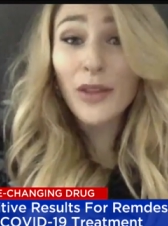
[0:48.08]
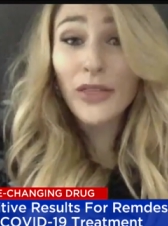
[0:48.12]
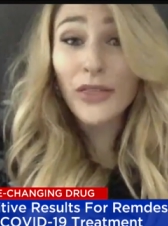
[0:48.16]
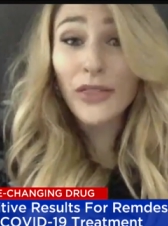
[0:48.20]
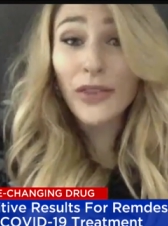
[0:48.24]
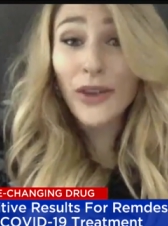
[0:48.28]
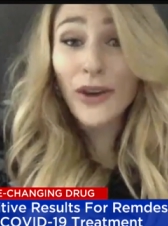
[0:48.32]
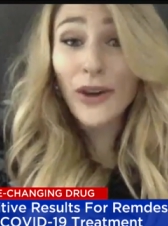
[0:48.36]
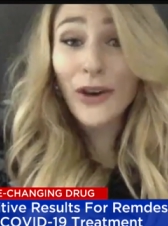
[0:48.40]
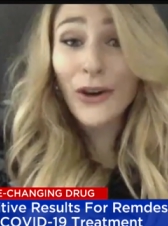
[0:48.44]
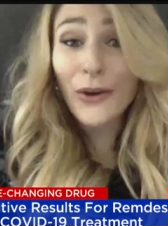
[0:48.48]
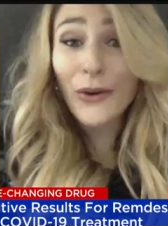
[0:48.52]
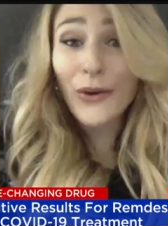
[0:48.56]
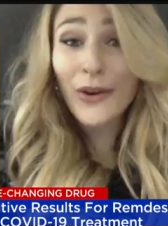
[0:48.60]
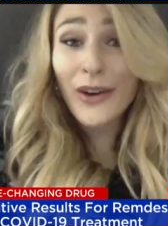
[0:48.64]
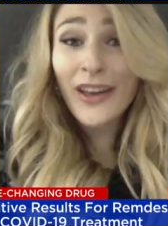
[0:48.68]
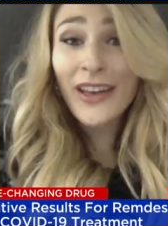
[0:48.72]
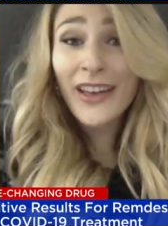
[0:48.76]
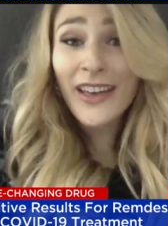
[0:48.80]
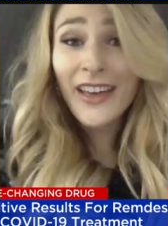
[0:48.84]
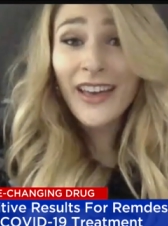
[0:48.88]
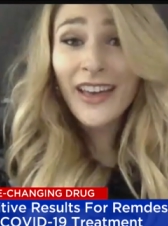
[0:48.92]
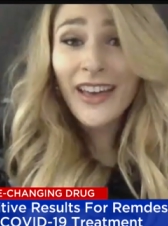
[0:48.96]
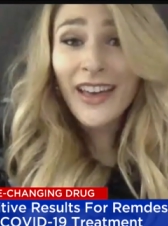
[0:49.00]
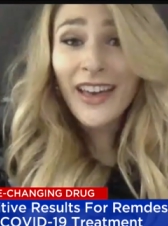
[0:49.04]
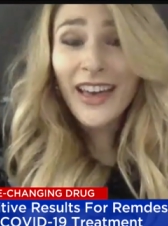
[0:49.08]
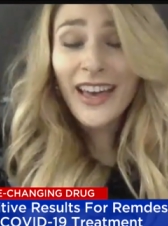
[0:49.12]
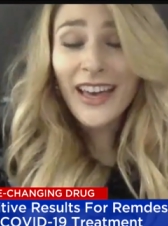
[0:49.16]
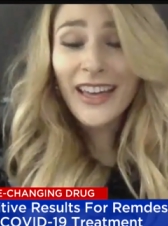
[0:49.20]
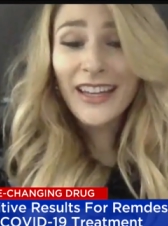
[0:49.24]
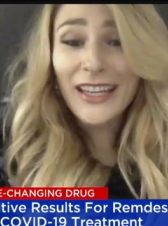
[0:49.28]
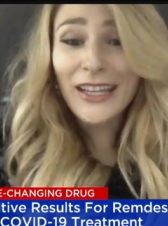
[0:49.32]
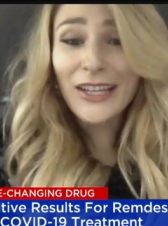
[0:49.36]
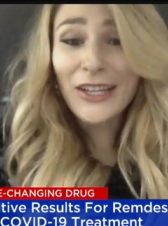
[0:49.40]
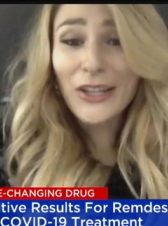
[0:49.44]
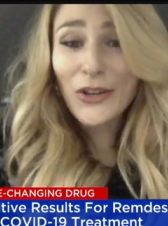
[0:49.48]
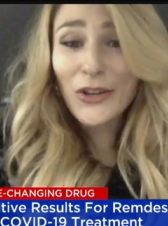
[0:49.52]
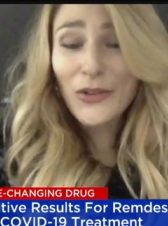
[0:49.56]
month ago, and
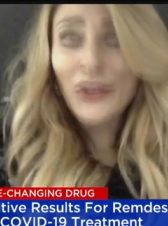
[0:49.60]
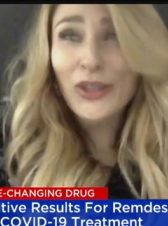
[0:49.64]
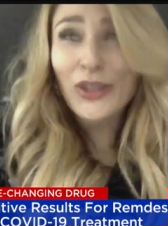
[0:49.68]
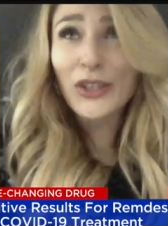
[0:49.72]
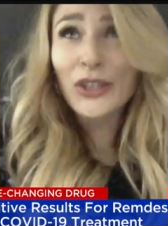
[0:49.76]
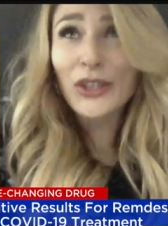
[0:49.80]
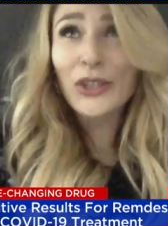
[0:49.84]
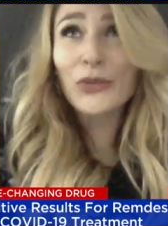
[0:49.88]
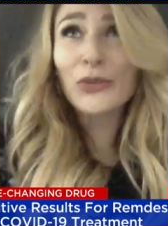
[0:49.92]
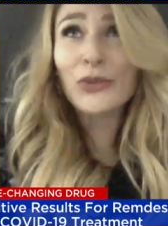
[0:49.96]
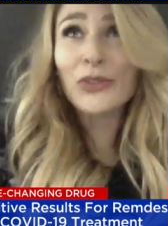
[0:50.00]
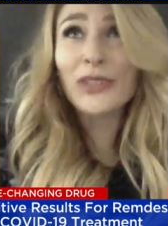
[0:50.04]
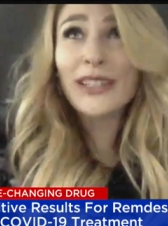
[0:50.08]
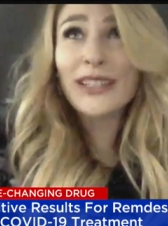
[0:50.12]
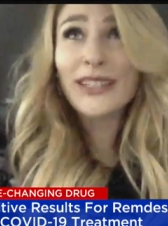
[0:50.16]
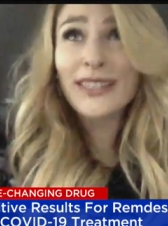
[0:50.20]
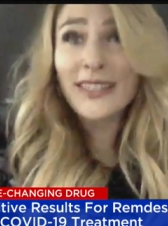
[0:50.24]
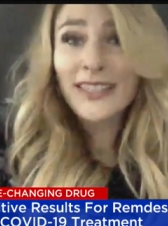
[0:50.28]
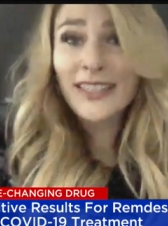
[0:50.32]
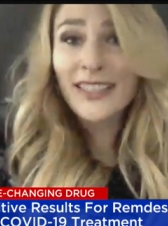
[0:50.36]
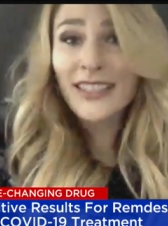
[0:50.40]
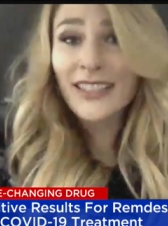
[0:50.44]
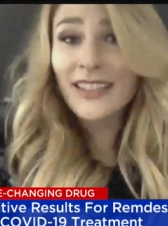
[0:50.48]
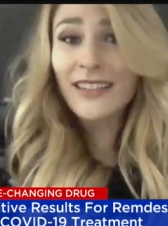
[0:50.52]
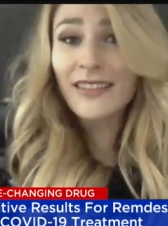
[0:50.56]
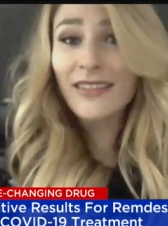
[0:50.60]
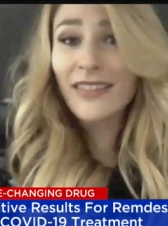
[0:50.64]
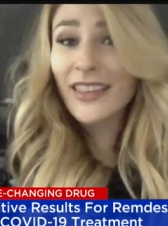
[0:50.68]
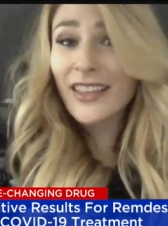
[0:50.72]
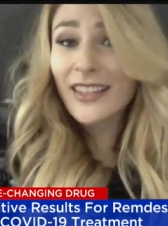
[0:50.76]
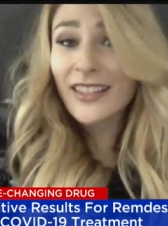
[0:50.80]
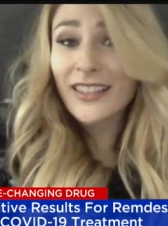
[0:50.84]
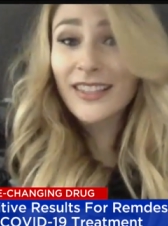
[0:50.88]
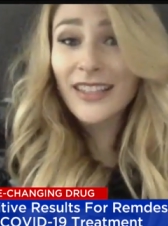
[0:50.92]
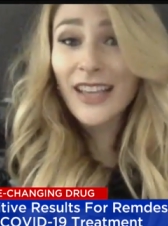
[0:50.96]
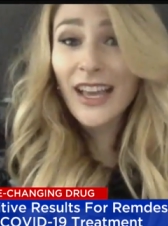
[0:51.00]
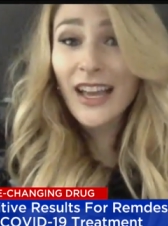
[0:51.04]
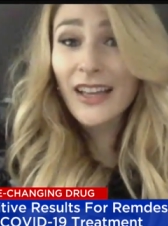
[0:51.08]
I know that you listed
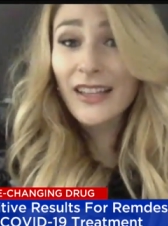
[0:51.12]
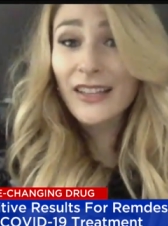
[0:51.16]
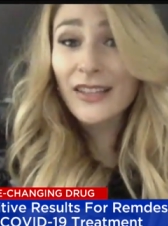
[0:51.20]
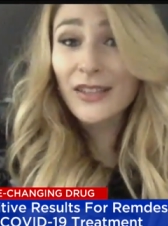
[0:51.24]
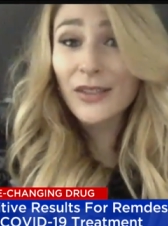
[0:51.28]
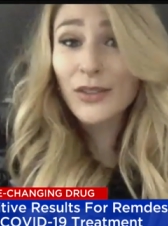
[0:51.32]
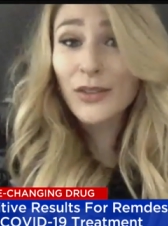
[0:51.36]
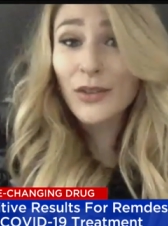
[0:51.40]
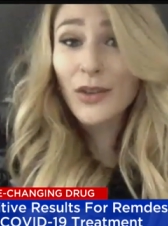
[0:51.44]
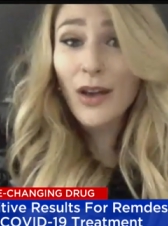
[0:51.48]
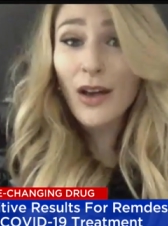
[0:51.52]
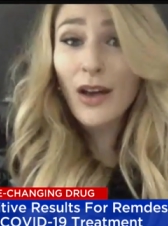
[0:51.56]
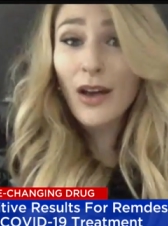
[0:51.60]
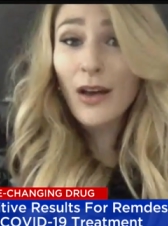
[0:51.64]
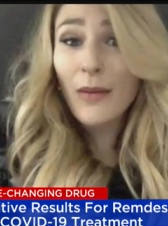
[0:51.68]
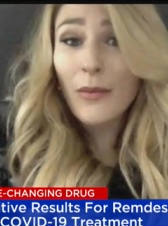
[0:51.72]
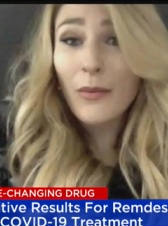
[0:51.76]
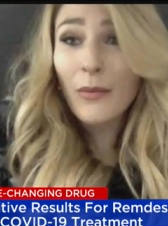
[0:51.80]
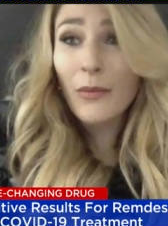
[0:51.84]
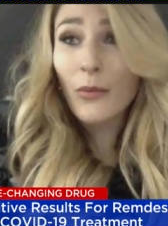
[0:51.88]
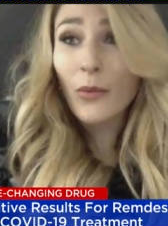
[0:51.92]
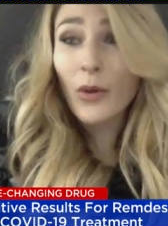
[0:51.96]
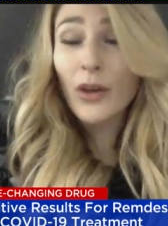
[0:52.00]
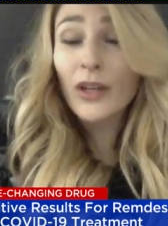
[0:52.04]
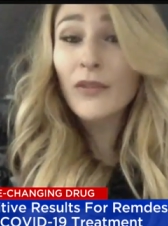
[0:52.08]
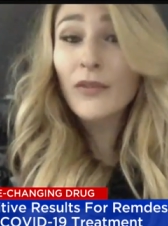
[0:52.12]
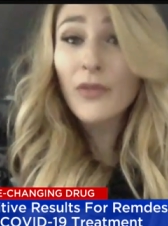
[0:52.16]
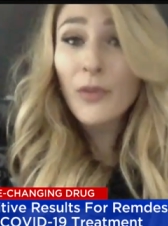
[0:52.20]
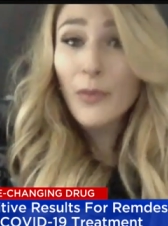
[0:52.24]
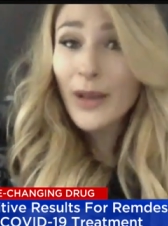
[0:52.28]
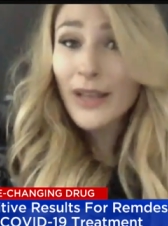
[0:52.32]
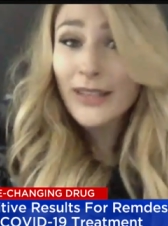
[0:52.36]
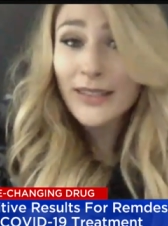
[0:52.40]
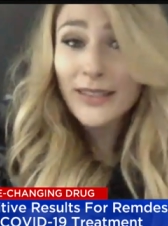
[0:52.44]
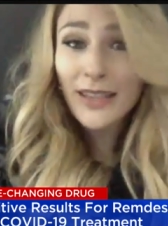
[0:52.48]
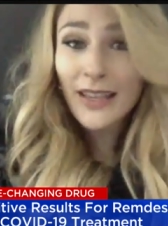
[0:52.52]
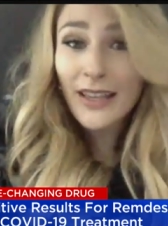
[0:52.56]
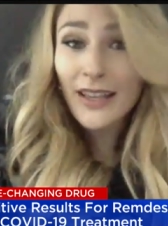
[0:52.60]
this as uh, one of the
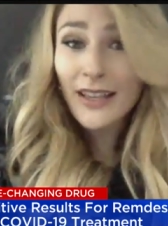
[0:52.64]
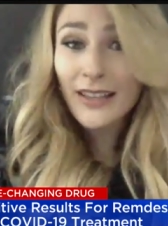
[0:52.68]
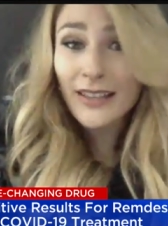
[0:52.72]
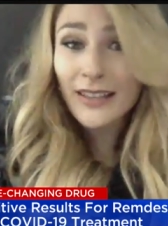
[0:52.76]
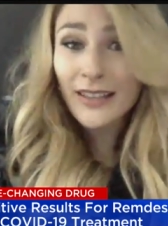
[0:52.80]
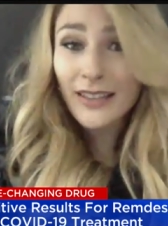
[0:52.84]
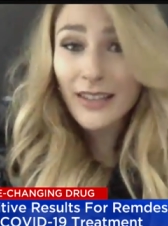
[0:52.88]
best case